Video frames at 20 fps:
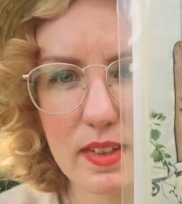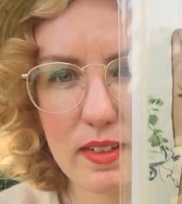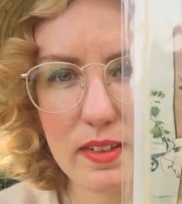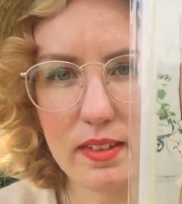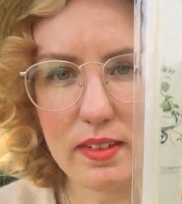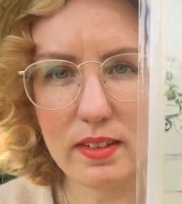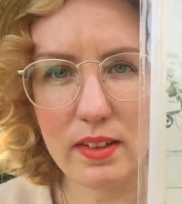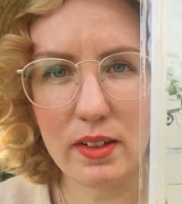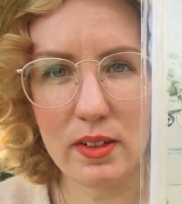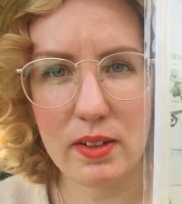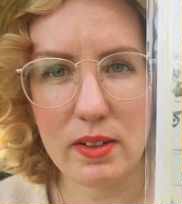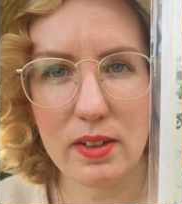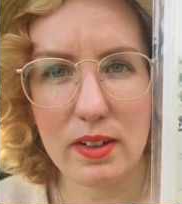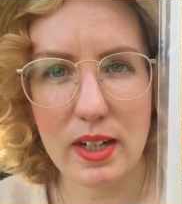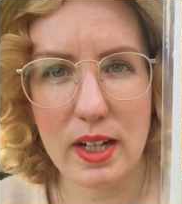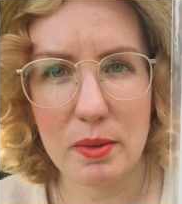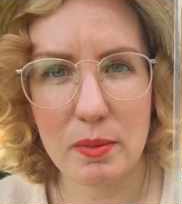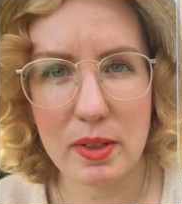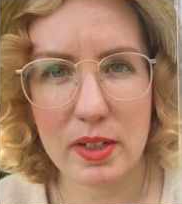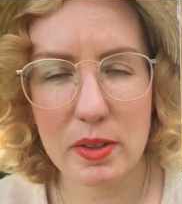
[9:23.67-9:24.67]
So
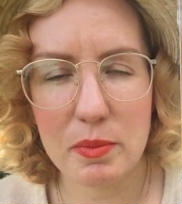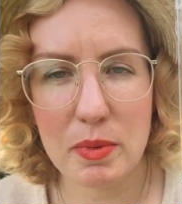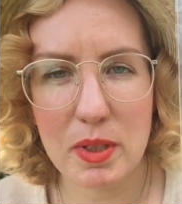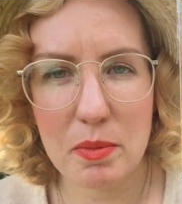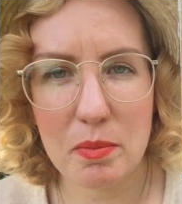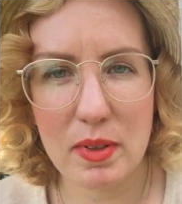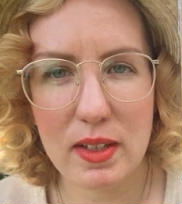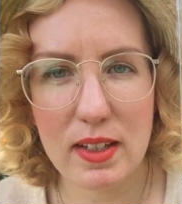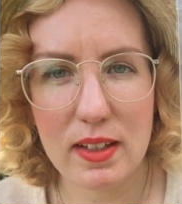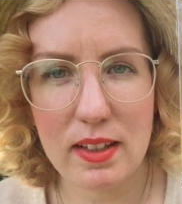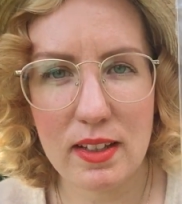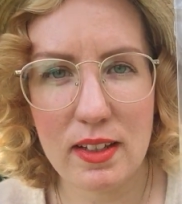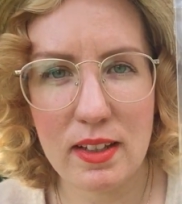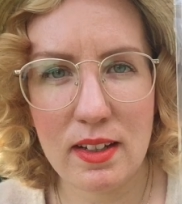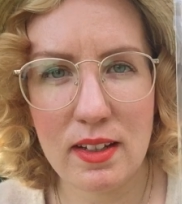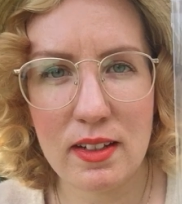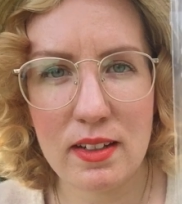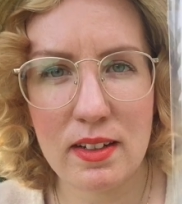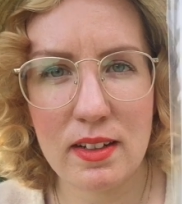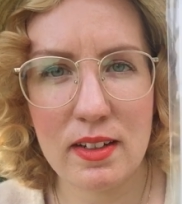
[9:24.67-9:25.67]
I'm gonna be
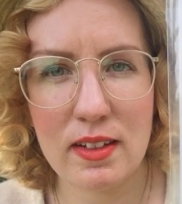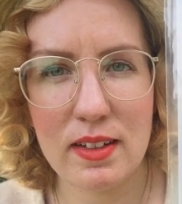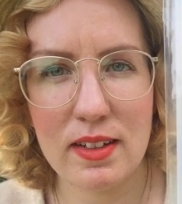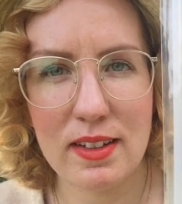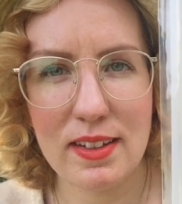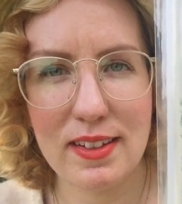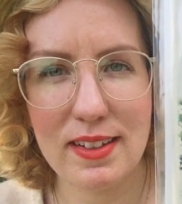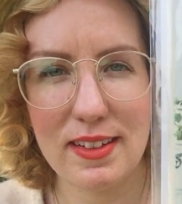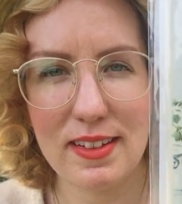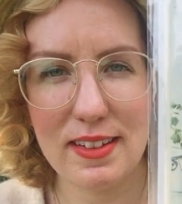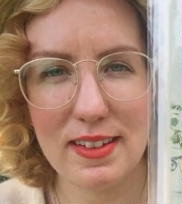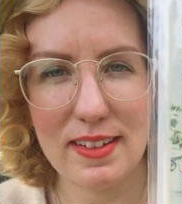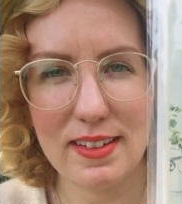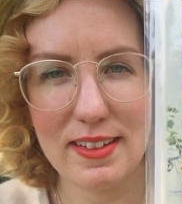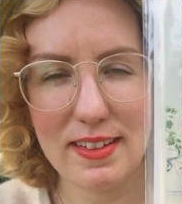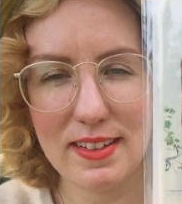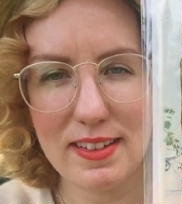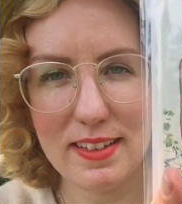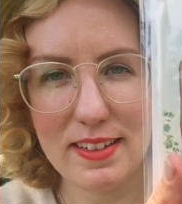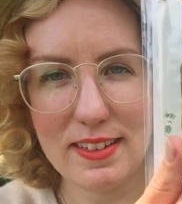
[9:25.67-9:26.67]
making
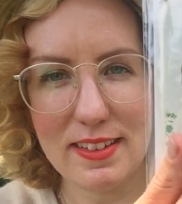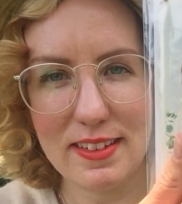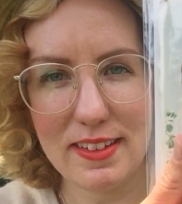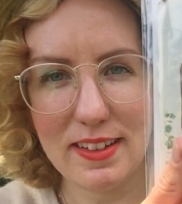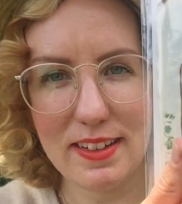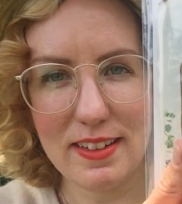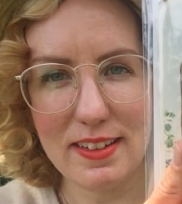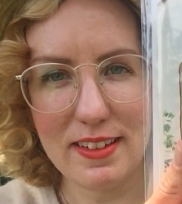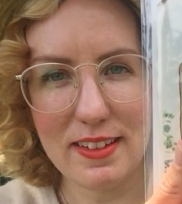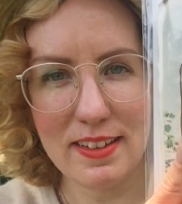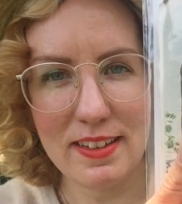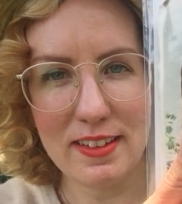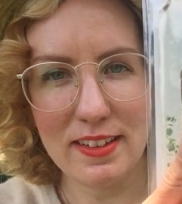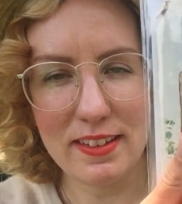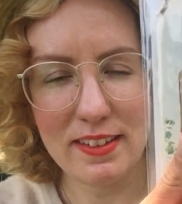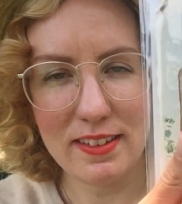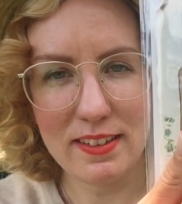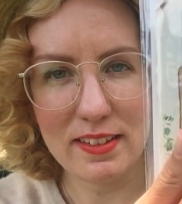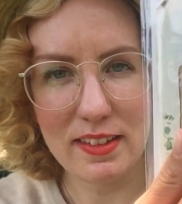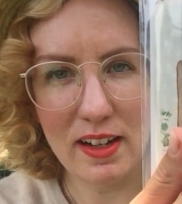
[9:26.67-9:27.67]

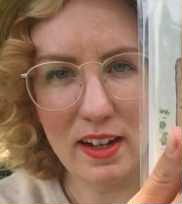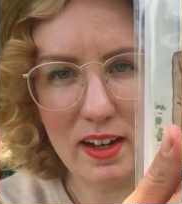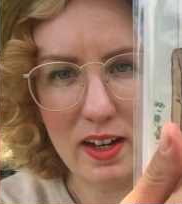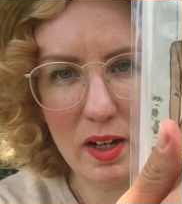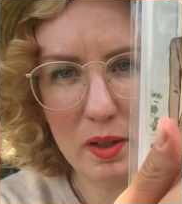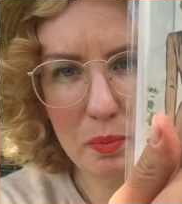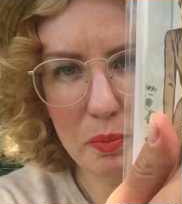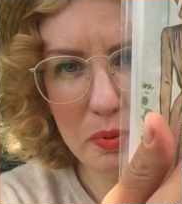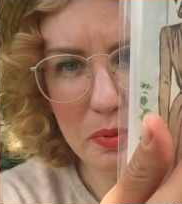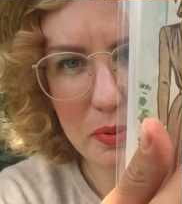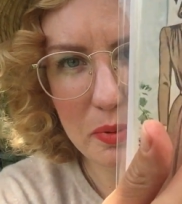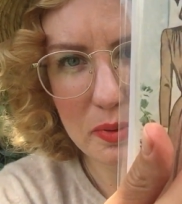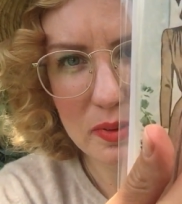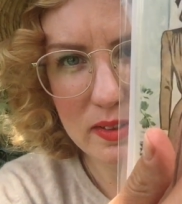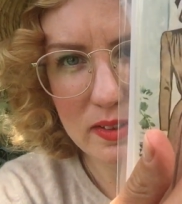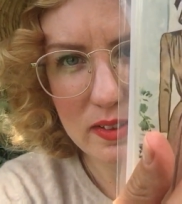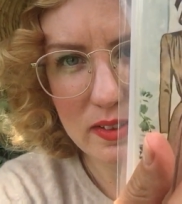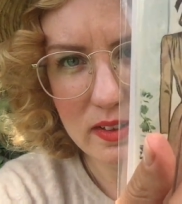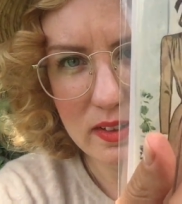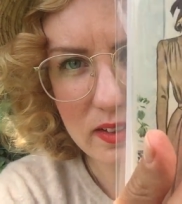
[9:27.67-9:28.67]
this top,
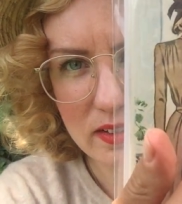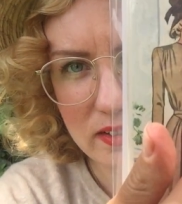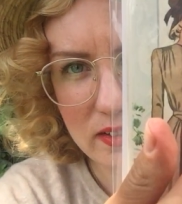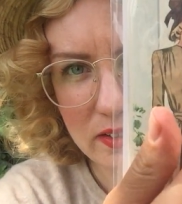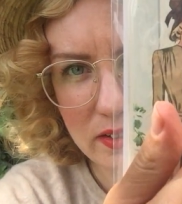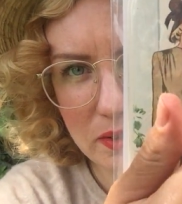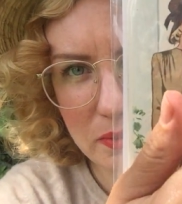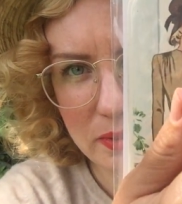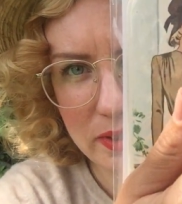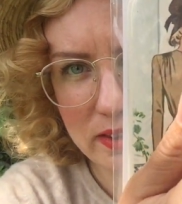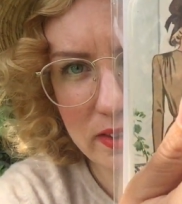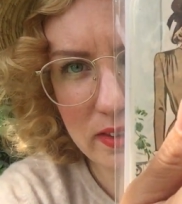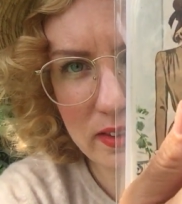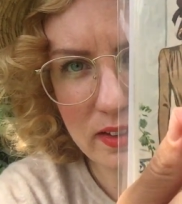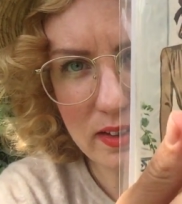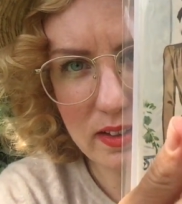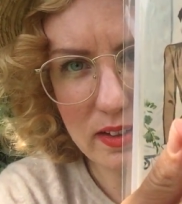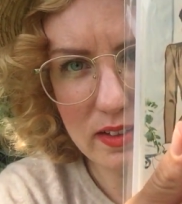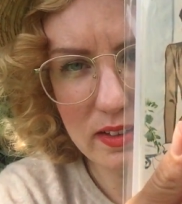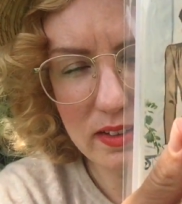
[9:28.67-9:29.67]
so with
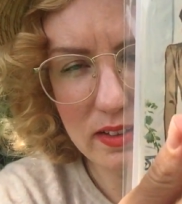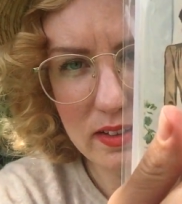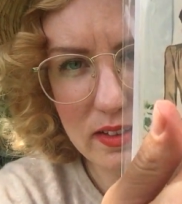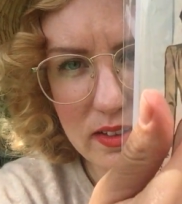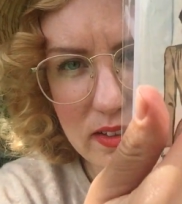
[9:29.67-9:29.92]
the